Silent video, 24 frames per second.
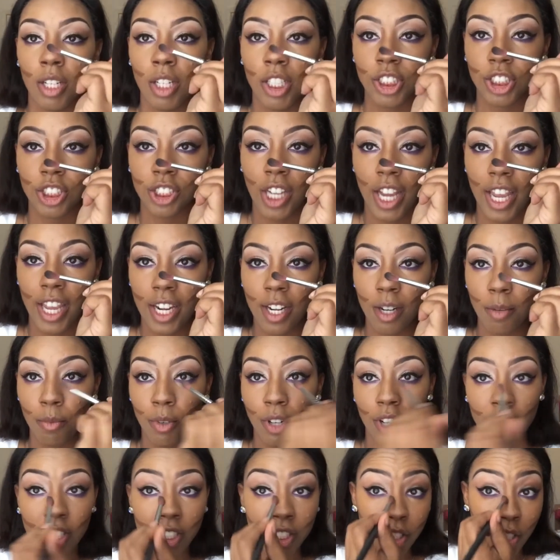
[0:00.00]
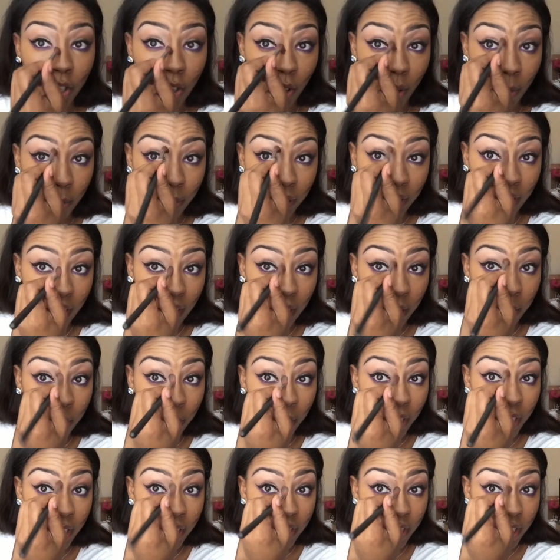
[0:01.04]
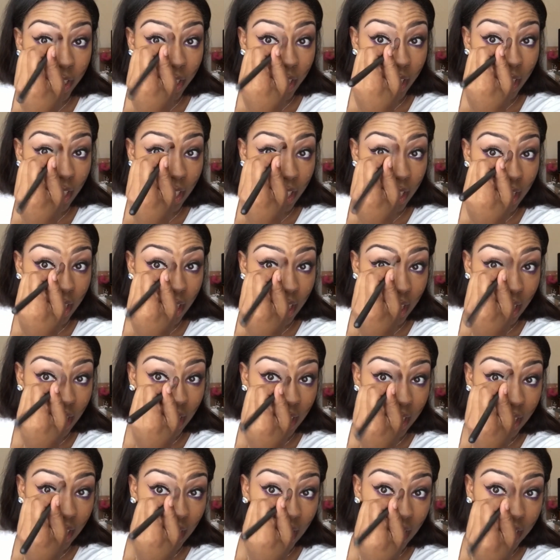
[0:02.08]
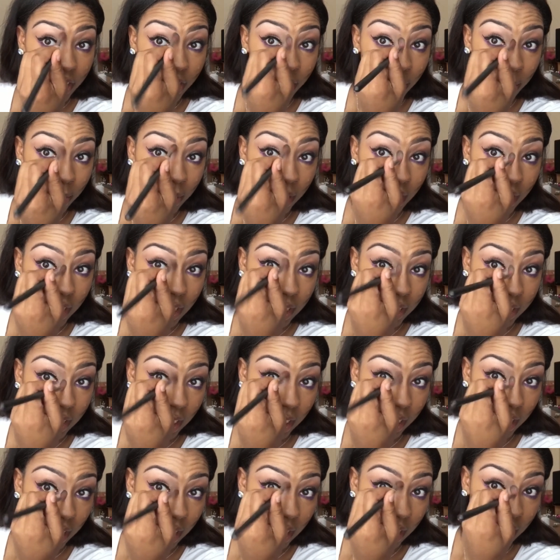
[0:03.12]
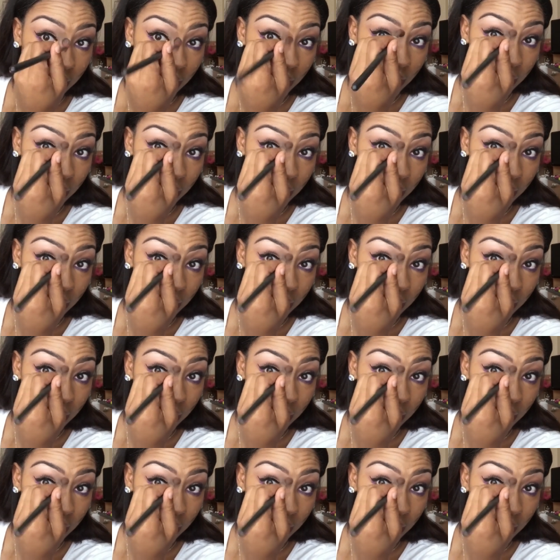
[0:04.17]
shading brush or blending brush, and then I just blend this in.